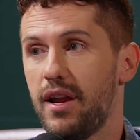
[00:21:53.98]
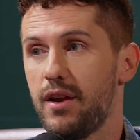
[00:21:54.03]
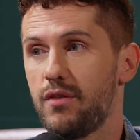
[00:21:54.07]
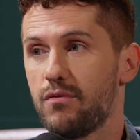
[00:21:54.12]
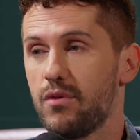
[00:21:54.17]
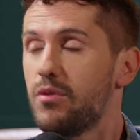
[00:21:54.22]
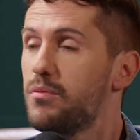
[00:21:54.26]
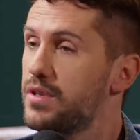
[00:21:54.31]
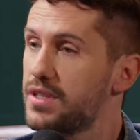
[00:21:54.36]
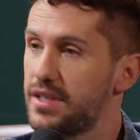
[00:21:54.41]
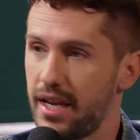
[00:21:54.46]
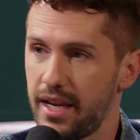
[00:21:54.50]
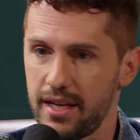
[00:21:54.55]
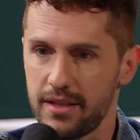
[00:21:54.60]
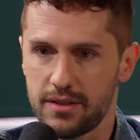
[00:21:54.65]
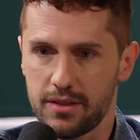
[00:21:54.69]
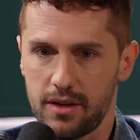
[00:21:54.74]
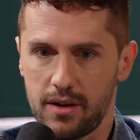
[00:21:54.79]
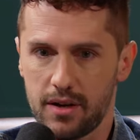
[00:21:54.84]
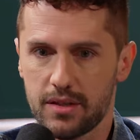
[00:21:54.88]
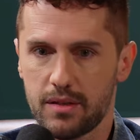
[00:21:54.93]
Right? Romans eight
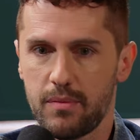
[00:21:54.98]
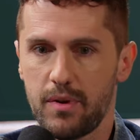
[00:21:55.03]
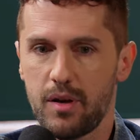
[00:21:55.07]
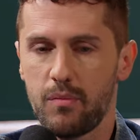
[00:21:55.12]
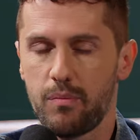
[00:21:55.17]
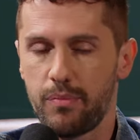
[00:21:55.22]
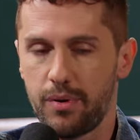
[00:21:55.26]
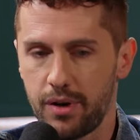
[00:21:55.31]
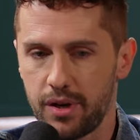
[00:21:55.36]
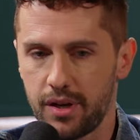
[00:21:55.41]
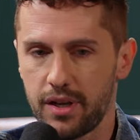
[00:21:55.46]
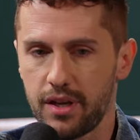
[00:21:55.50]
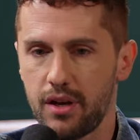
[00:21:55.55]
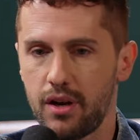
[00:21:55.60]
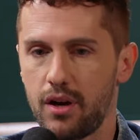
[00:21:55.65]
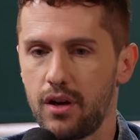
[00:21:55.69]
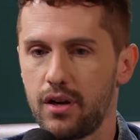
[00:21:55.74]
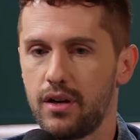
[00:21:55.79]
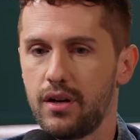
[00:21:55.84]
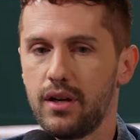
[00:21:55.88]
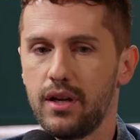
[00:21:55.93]
talks about putting
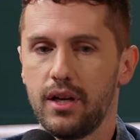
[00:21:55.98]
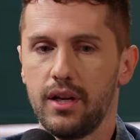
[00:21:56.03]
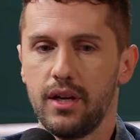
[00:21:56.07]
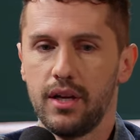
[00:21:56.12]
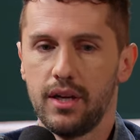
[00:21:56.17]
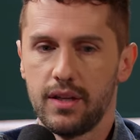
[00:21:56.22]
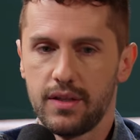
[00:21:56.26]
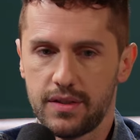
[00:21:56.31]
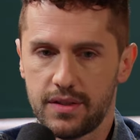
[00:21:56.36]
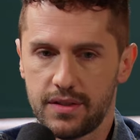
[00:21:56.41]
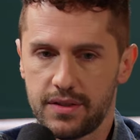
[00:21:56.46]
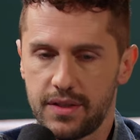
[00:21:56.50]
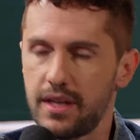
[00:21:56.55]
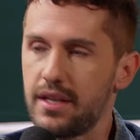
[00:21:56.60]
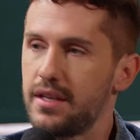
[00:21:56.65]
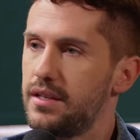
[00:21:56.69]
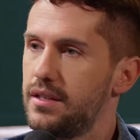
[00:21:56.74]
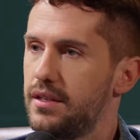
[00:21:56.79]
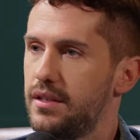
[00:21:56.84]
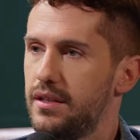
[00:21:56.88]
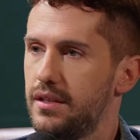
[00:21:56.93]
our
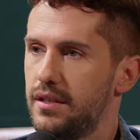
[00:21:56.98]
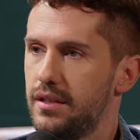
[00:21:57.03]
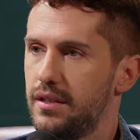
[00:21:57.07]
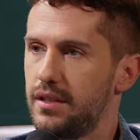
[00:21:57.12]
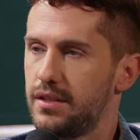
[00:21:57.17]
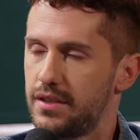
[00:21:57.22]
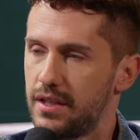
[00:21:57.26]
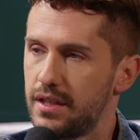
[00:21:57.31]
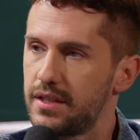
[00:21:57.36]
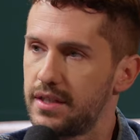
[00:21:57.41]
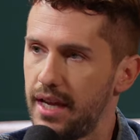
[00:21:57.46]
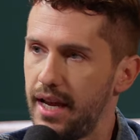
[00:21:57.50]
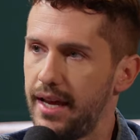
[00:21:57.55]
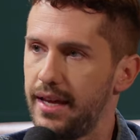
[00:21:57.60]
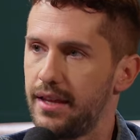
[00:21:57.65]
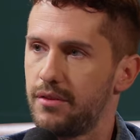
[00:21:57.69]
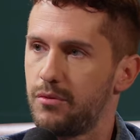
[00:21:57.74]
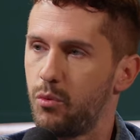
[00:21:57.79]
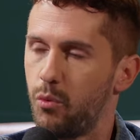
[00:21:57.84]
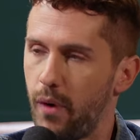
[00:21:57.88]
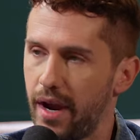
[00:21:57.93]
sin to
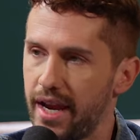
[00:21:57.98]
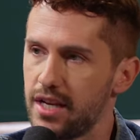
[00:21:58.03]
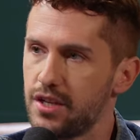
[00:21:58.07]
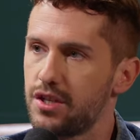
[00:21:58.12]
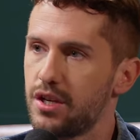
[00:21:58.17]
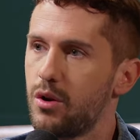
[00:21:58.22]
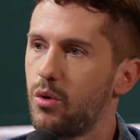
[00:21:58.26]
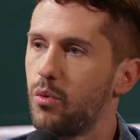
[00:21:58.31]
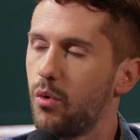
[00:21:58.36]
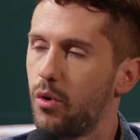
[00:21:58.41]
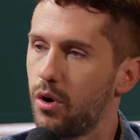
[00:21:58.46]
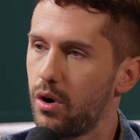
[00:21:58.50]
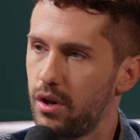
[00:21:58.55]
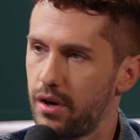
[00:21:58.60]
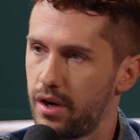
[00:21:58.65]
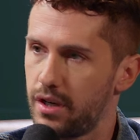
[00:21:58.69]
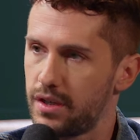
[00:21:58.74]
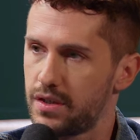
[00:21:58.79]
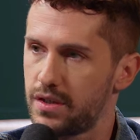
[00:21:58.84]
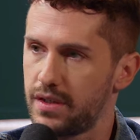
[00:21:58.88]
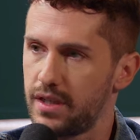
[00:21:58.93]
death, waging war on
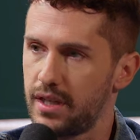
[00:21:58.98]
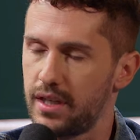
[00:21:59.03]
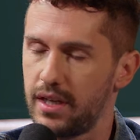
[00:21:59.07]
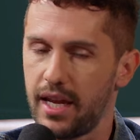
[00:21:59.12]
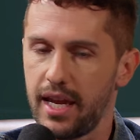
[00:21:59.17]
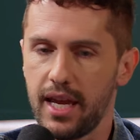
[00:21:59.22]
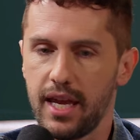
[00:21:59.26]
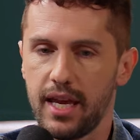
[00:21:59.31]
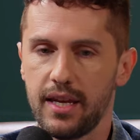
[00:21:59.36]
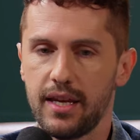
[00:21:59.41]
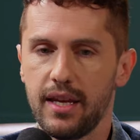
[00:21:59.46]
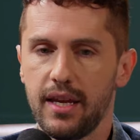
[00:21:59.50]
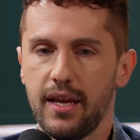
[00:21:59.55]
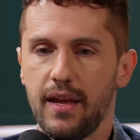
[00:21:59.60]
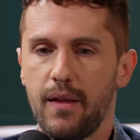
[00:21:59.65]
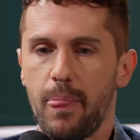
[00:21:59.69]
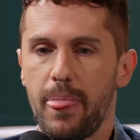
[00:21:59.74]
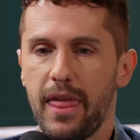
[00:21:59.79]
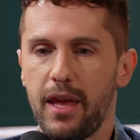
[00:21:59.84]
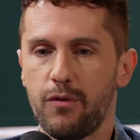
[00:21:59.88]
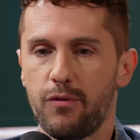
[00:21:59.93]
our sin. And
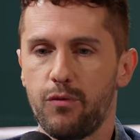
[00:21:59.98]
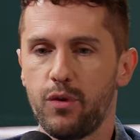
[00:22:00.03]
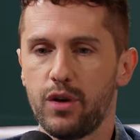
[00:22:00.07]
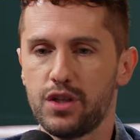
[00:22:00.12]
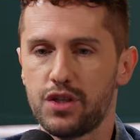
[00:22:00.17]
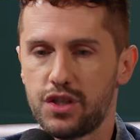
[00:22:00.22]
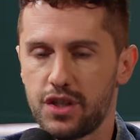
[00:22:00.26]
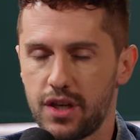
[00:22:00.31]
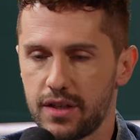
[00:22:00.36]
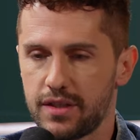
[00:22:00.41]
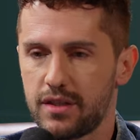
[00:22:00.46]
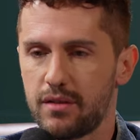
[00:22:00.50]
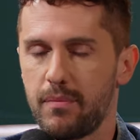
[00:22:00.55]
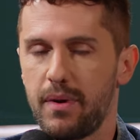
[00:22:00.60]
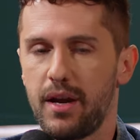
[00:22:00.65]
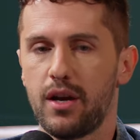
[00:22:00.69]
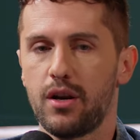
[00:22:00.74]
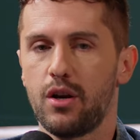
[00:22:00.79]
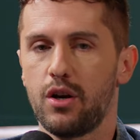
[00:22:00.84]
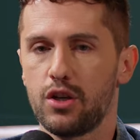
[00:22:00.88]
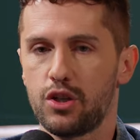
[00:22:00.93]
if we're just
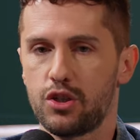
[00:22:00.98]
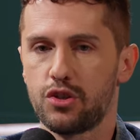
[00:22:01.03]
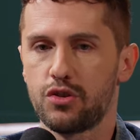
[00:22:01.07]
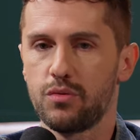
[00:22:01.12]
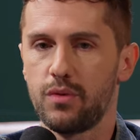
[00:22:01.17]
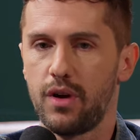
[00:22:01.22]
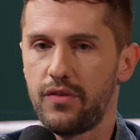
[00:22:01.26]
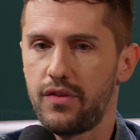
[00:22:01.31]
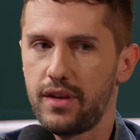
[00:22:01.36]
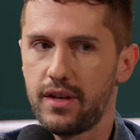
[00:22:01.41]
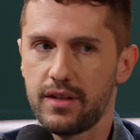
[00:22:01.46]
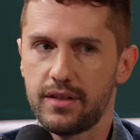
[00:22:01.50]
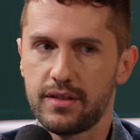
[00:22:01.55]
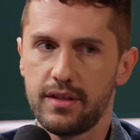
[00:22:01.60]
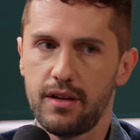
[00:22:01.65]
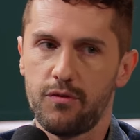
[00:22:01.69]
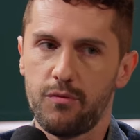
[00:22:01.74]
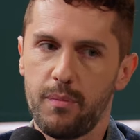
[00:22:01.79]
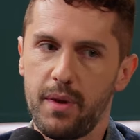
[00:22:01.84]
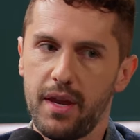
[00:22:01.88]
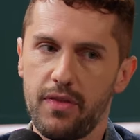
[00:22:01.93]
about our true authentic
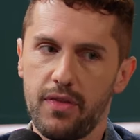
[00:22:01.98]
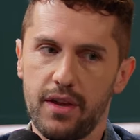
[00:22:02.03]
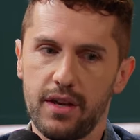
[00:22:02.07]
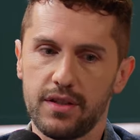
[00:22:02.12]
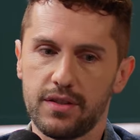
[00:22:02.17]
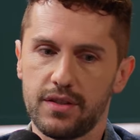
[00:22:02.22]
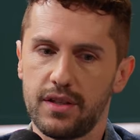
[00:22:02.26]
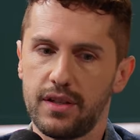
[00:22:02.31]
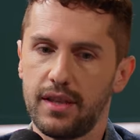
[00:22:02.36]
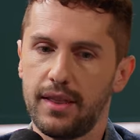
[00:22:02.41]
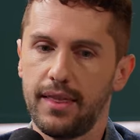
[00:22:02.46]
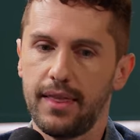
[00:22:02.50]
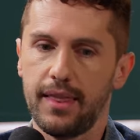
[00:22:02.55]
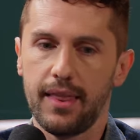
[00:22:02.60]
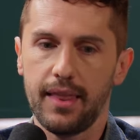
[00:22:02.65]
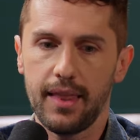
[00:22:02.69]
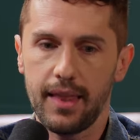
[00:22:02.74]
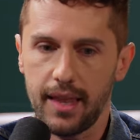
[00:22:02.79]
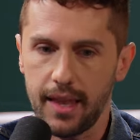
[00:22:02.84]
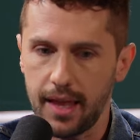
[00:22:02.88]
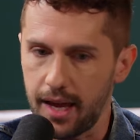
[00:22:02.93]
self, man, there's a
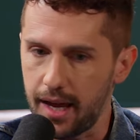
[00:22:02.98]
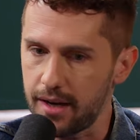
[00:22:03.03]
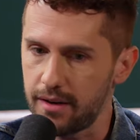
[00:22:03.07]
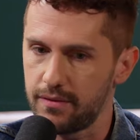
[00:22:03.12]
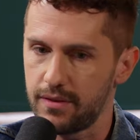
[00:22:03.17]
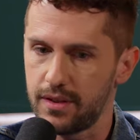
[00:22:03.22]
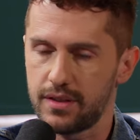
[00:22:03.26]
lot of